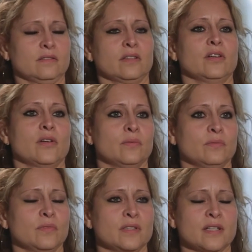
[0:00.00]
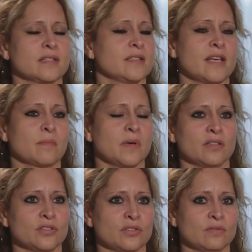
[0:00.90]
You know, it doesn't take
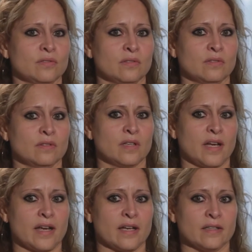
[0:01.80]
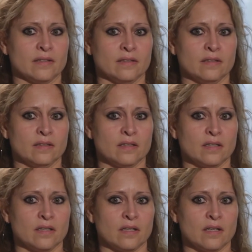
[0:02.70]
much. And
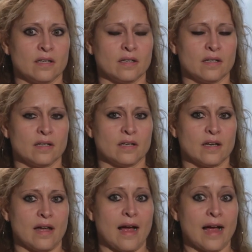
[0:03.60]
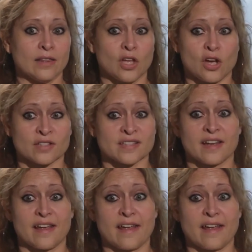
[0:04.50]
I lost